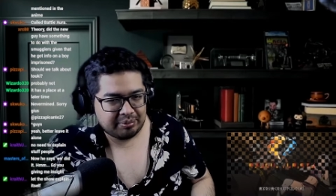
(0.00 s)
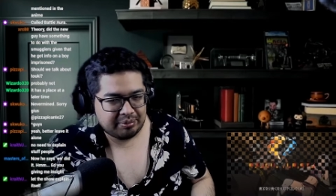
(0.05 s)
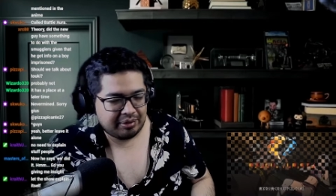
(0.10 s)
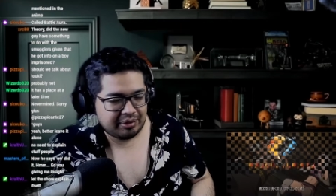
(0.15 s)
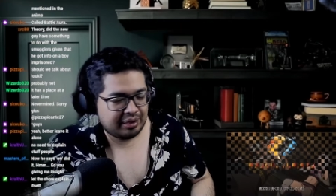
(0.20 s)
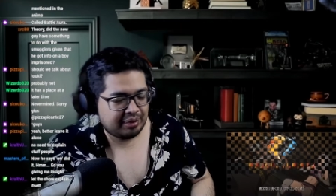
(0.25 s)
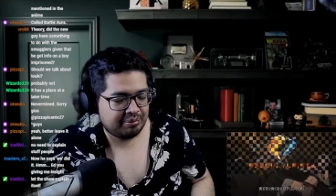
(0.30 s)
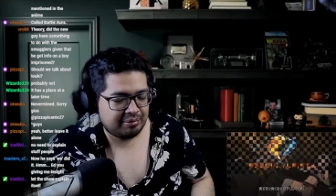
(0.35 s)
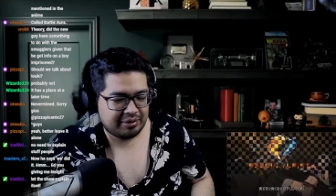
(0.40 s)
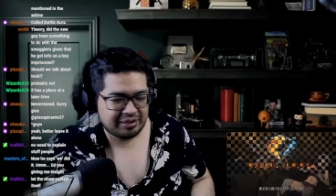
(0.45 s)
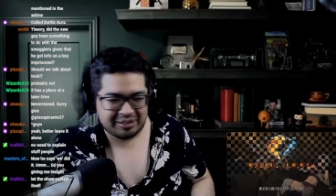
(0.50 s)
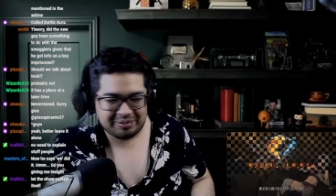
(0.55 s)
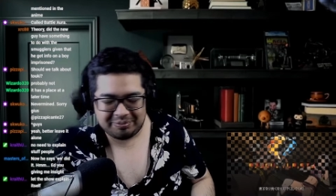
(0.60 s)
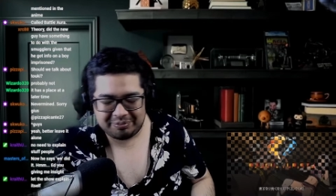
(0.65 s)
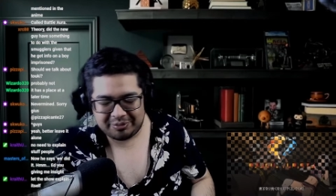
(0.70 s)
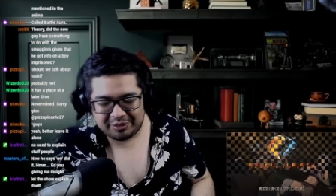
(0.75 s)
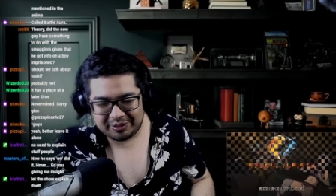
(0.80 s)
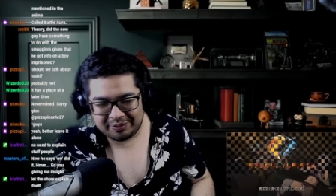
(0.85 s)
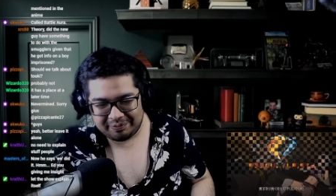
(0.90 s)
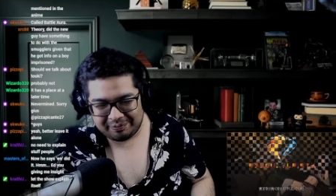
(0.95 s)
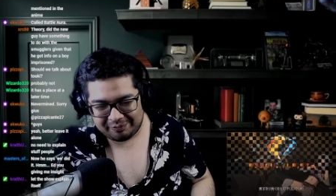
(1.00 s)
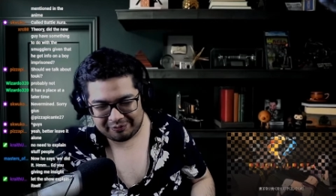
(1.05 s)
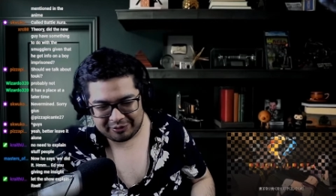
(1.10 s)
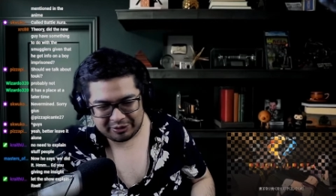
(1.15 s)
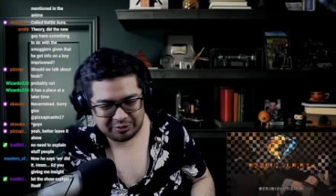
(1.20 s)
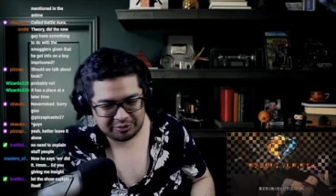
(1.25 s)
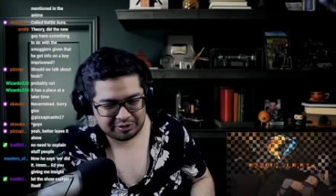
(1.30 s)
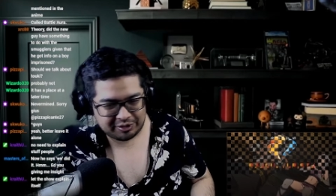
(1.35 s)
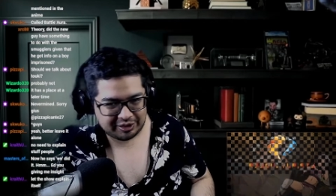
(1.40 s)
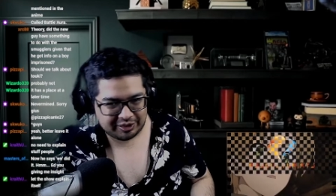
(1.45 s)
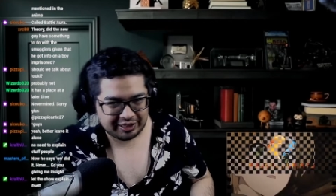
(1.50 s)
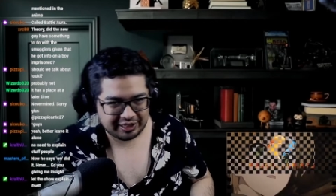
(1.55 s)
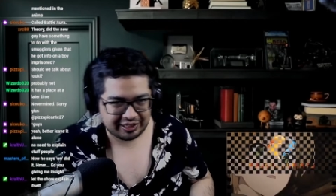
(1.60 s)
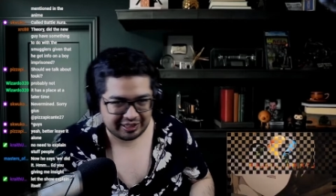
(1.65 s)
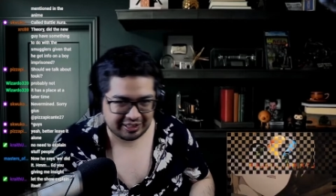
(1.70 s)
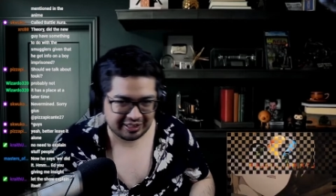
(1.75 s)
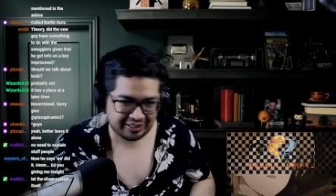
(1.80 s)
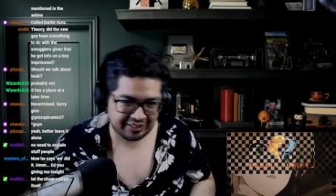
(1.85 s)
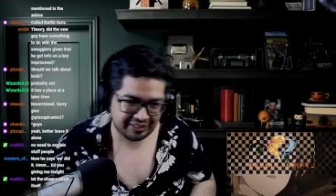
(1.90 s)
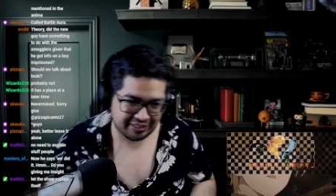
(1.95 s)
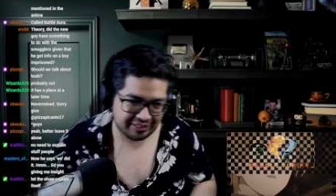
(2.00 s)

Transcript: I'm confused on that.